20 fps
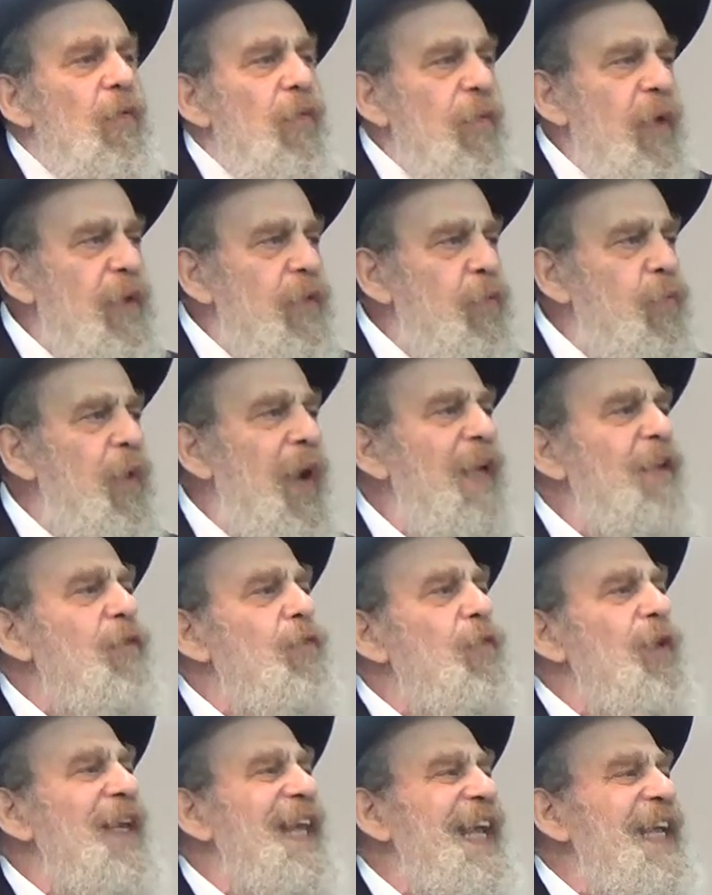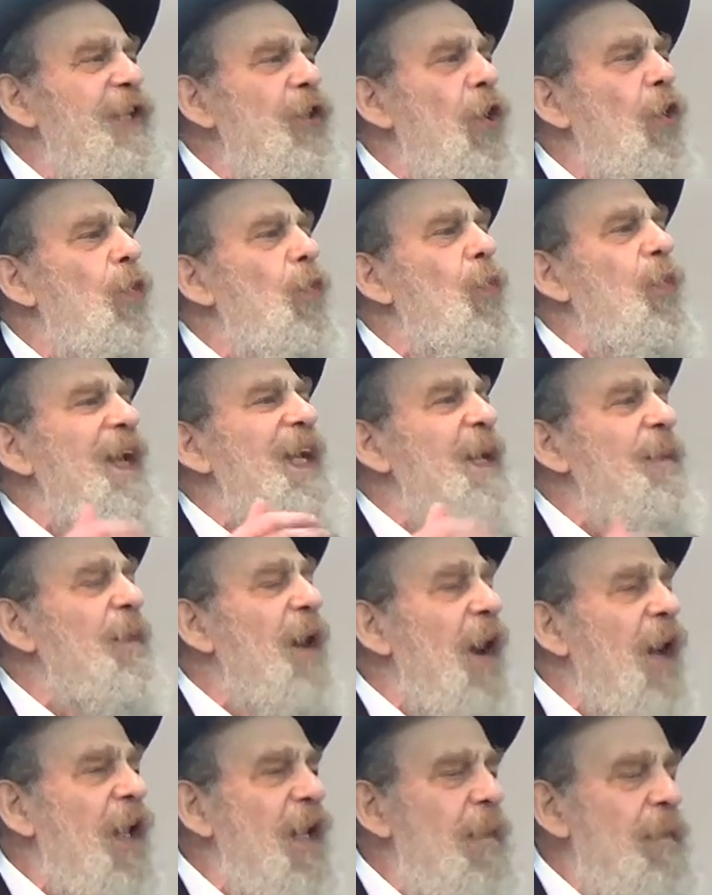with what will I know what I'm
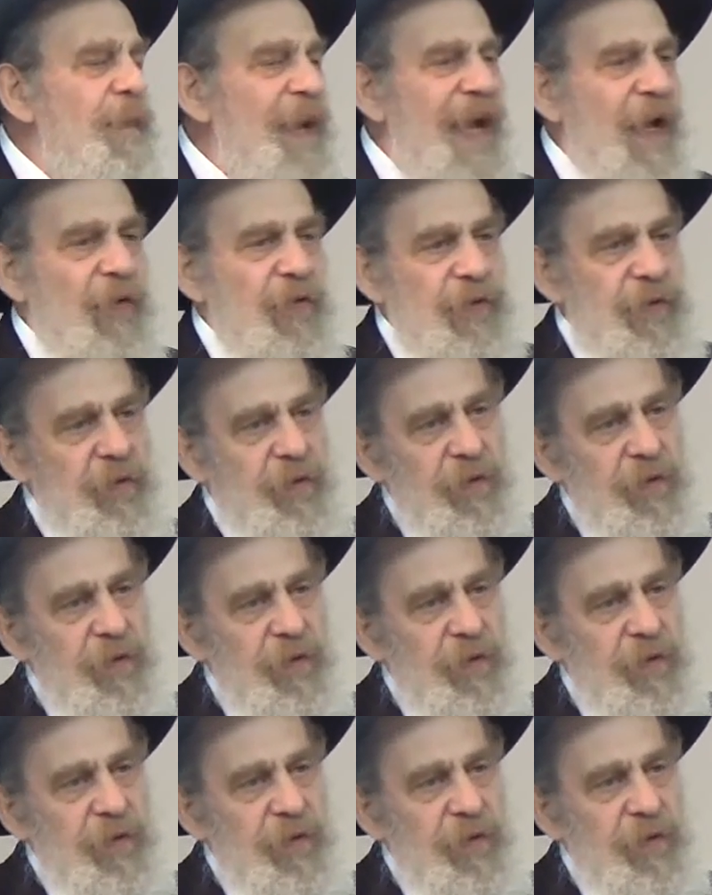all about?